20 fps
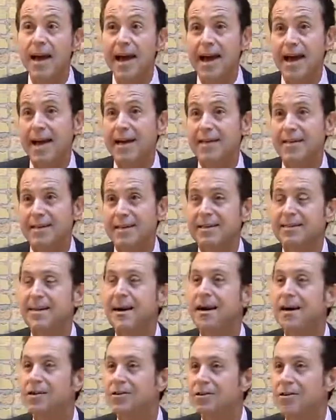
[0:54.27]
as a
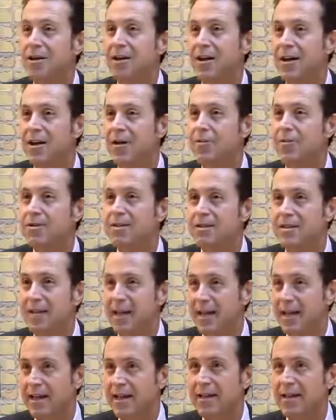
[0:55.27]
doctor, I always
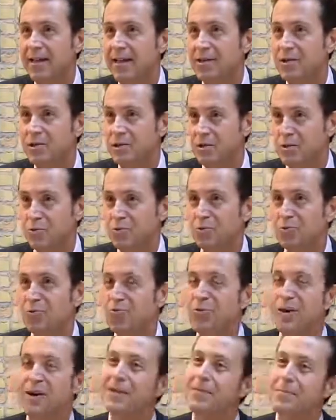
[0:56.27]
like to
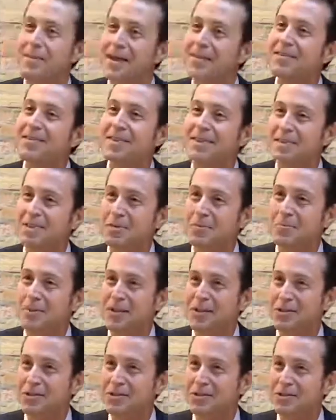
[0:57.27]
recommend things to
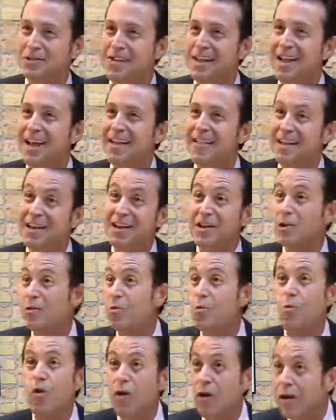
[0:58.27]
patients that I know
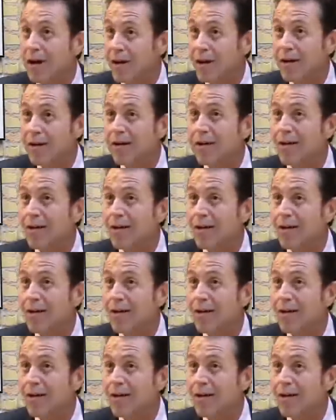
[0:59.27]
work,